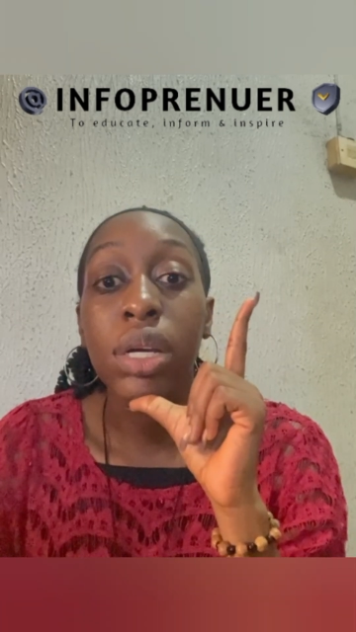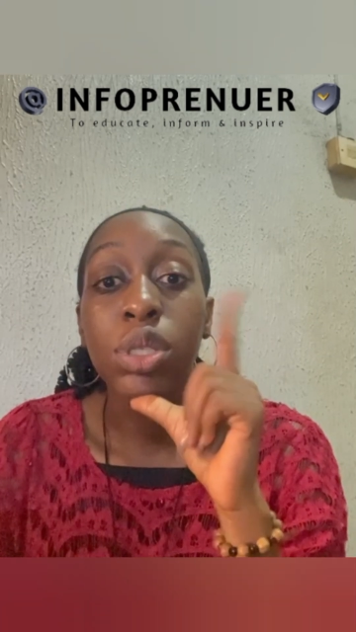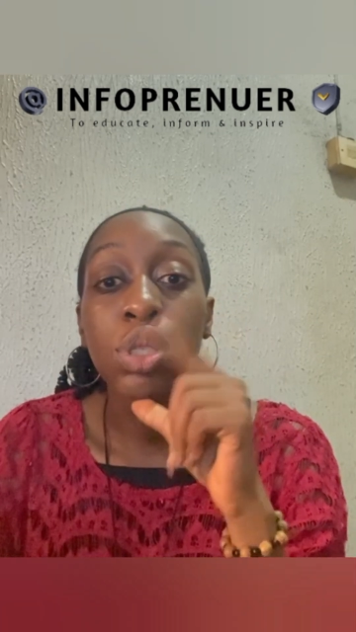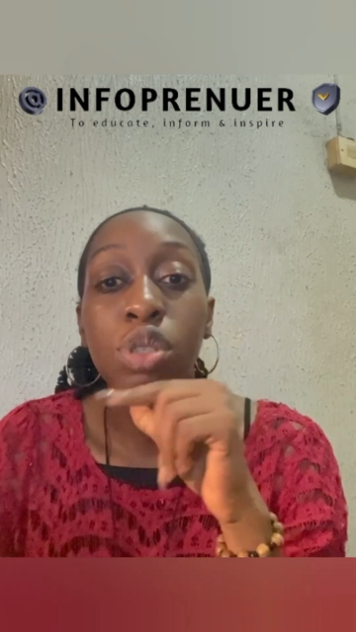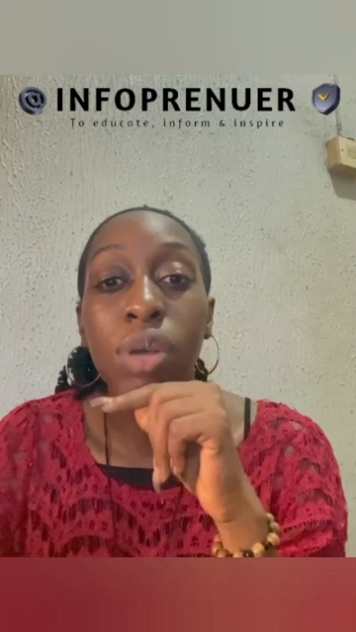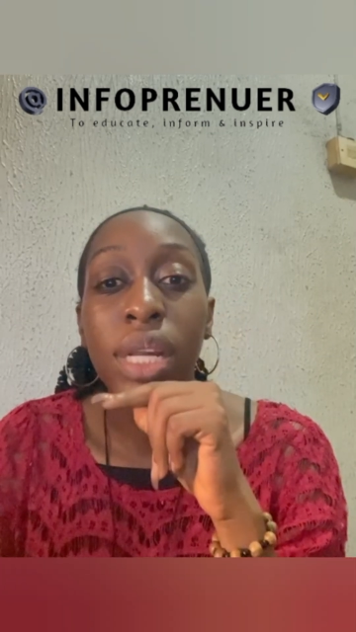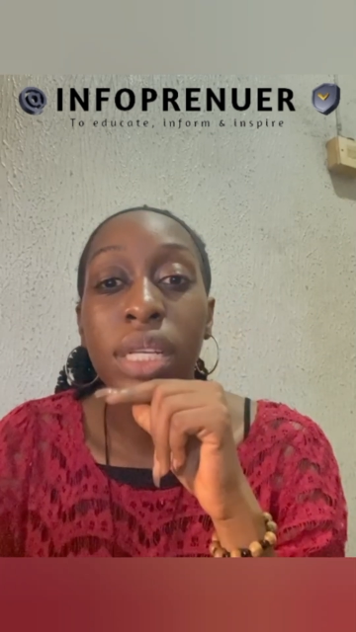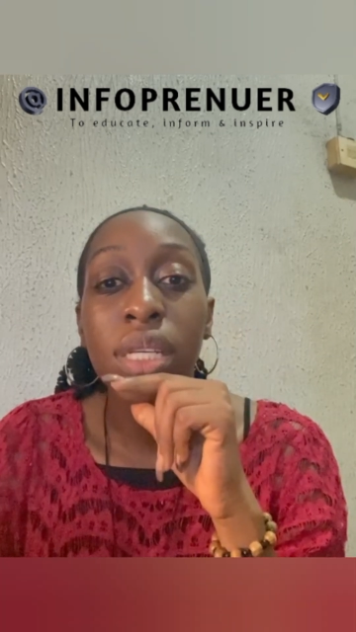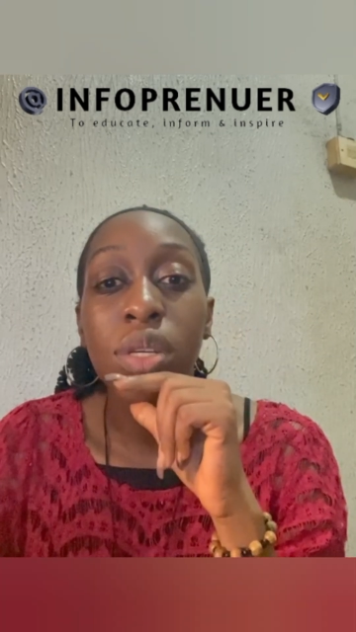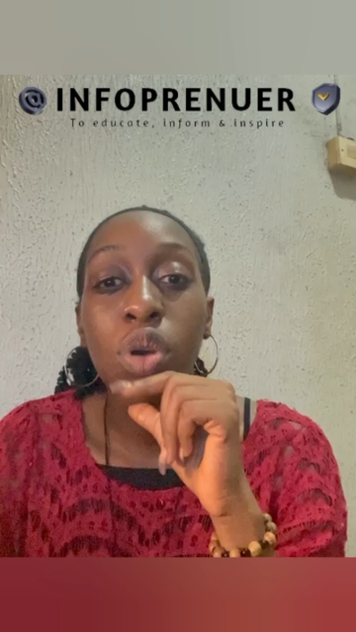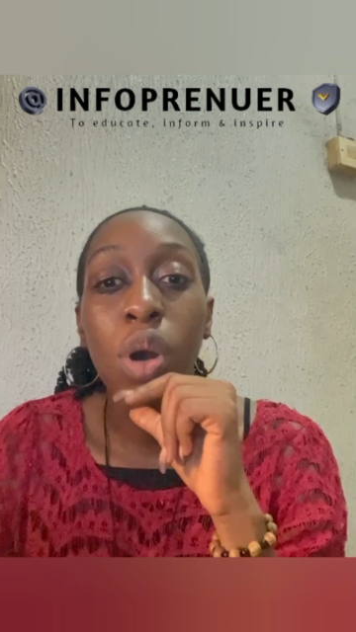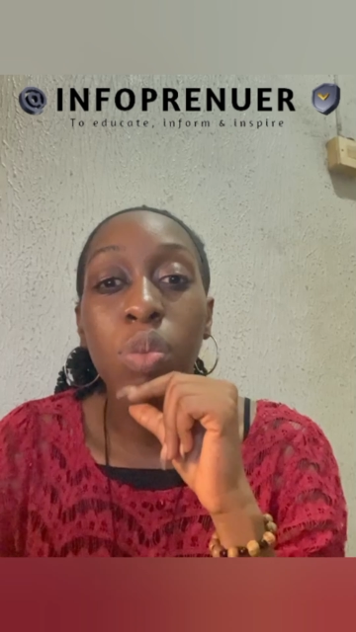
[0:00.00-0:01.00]

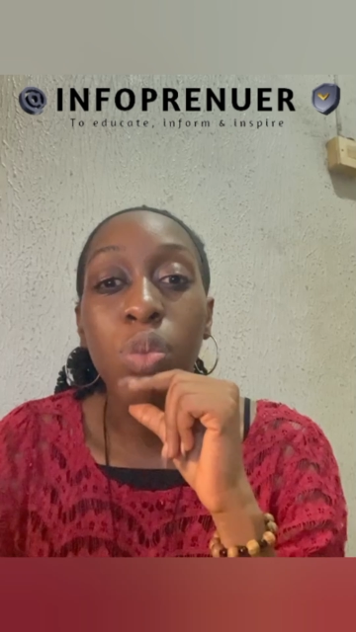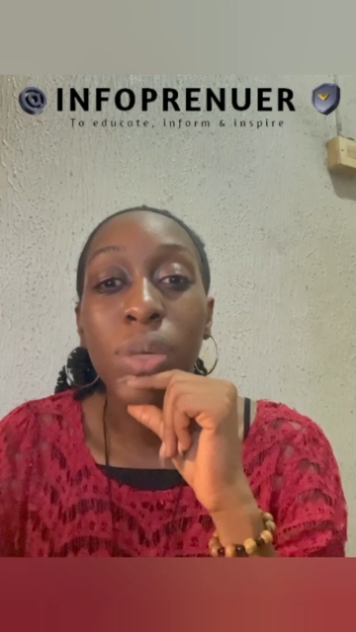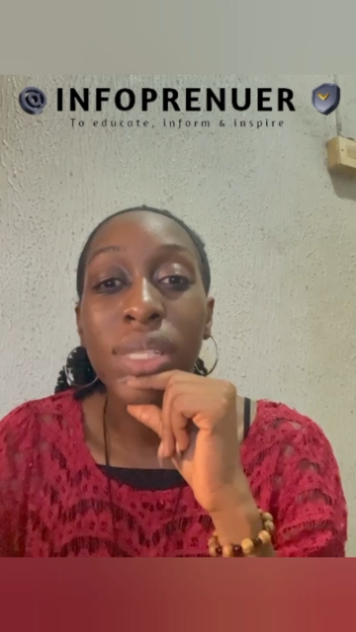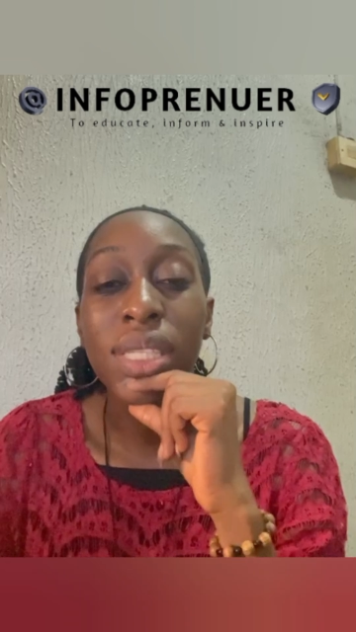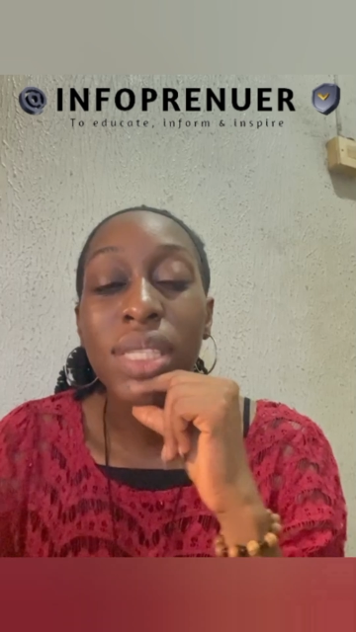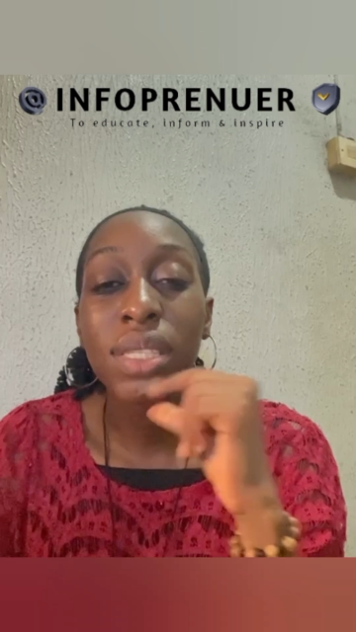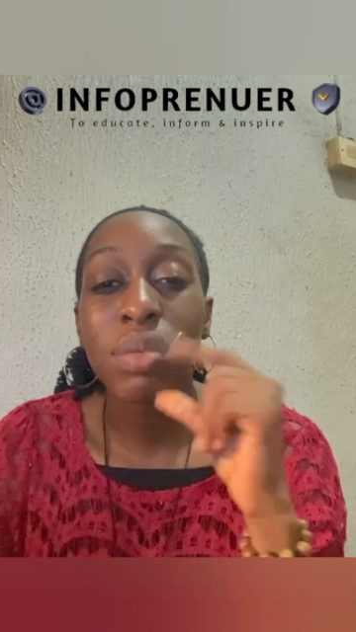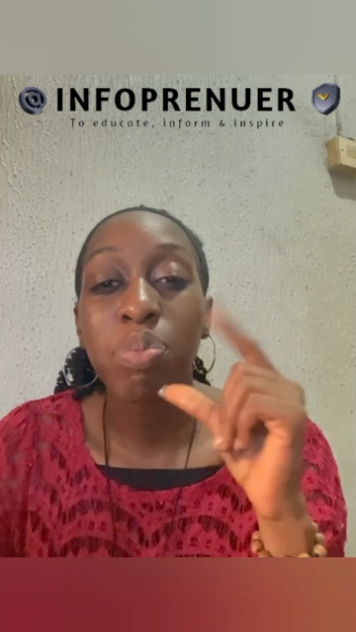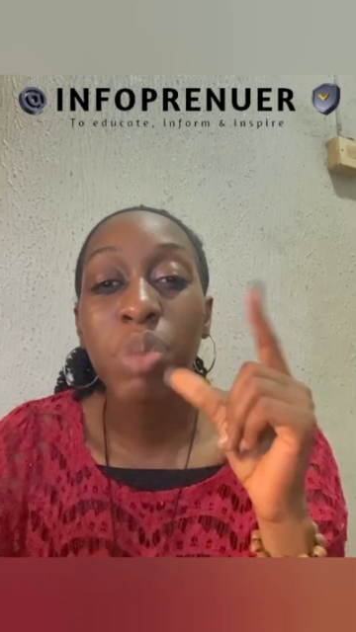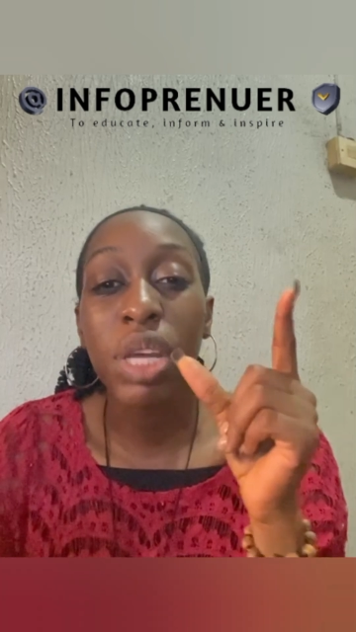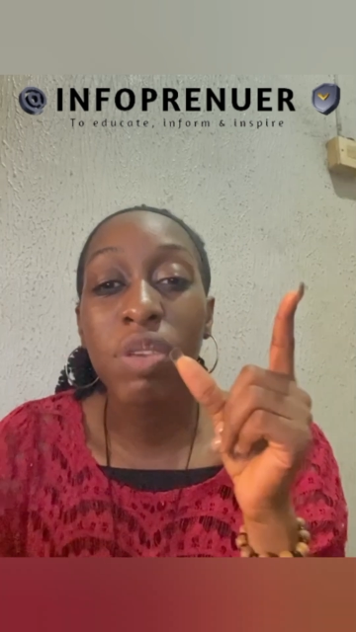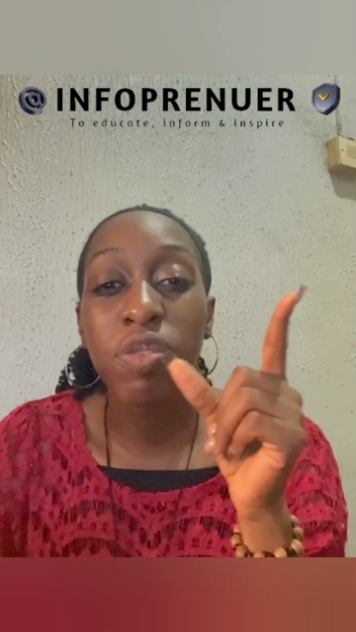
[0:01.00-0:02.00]
usually come with
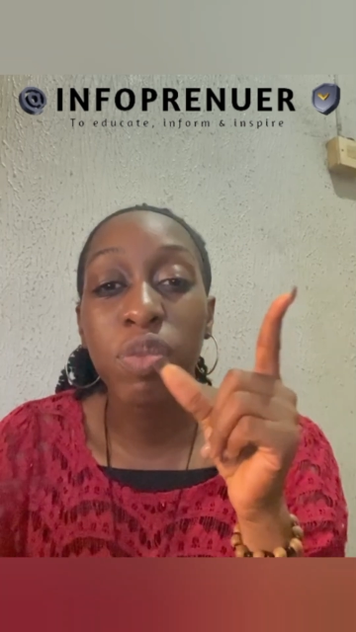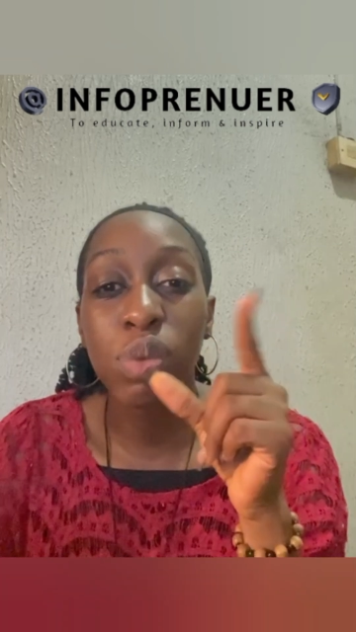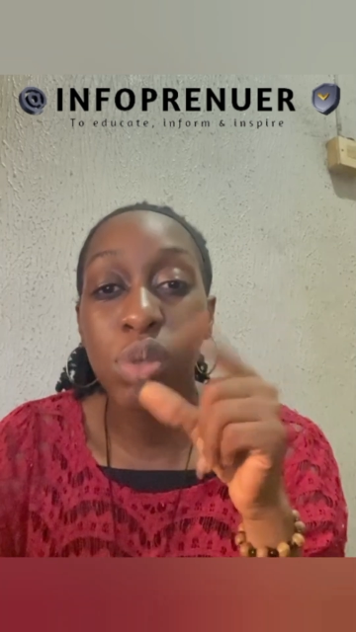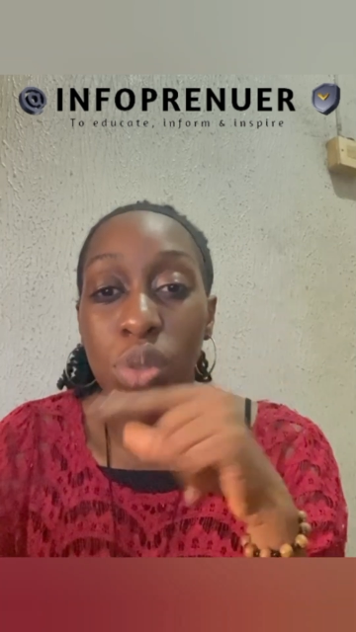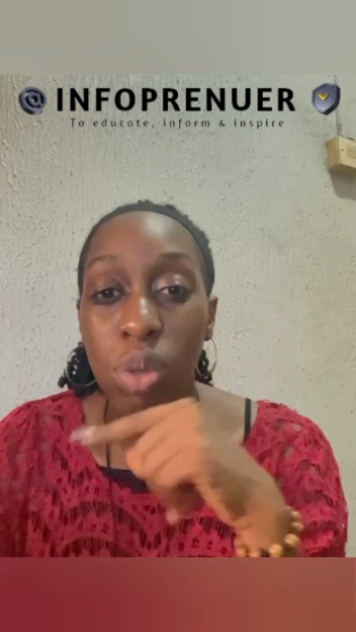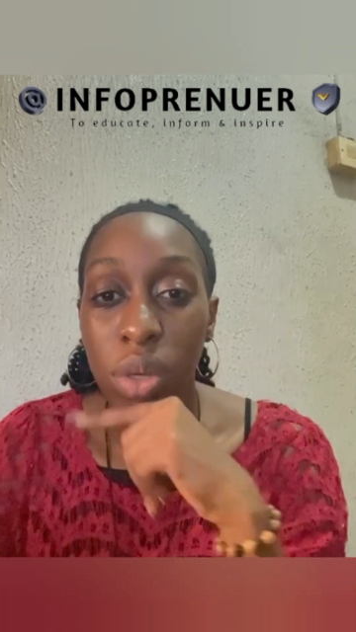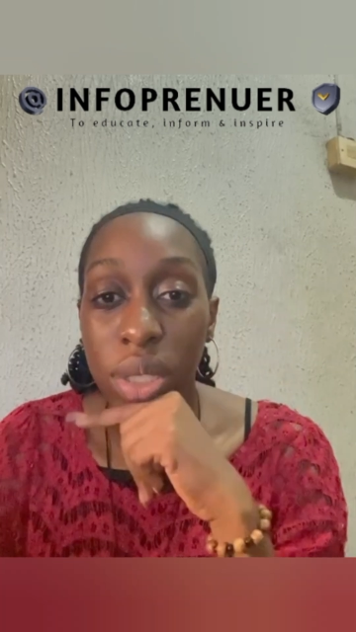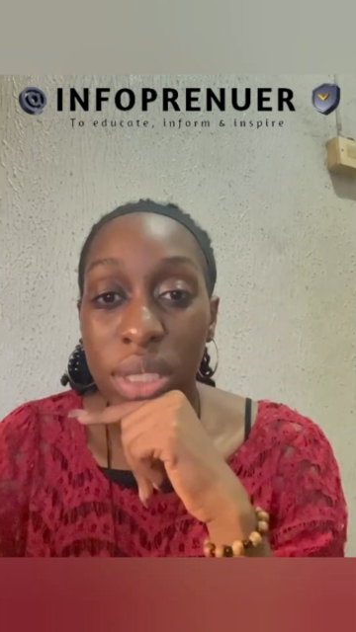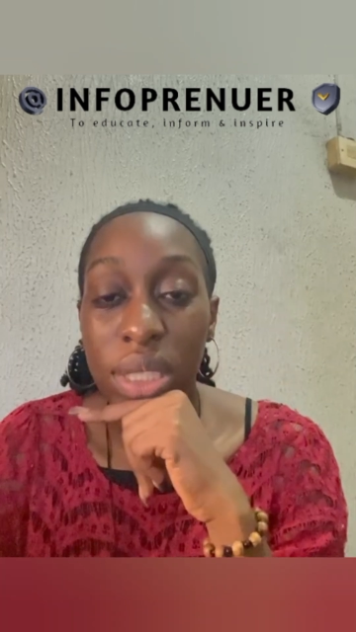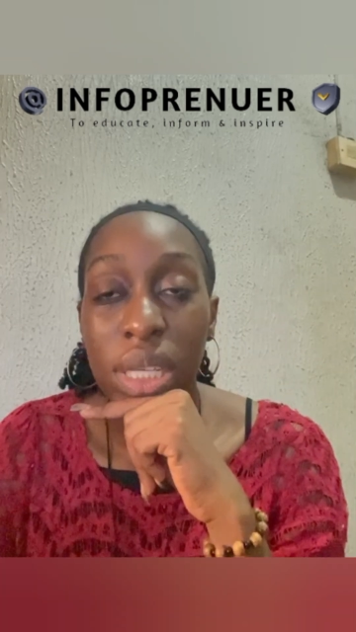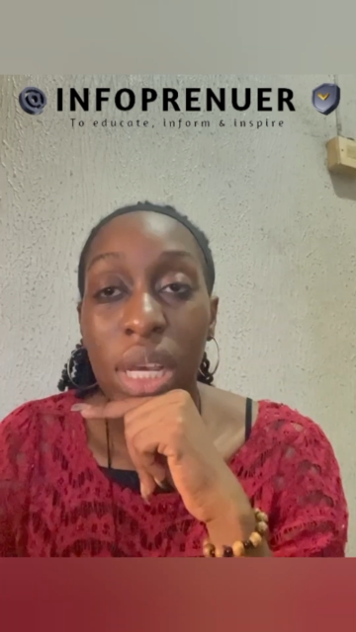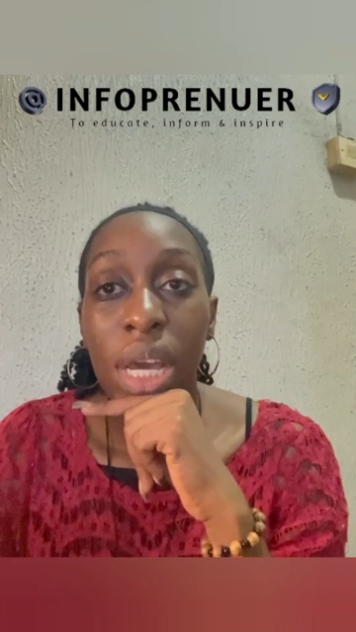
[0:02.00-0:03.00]
painful
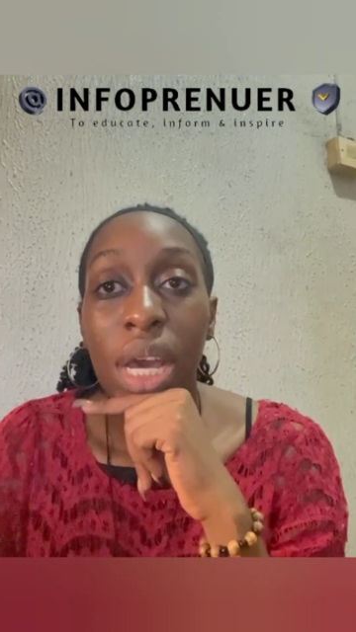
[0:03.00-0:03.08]
sores.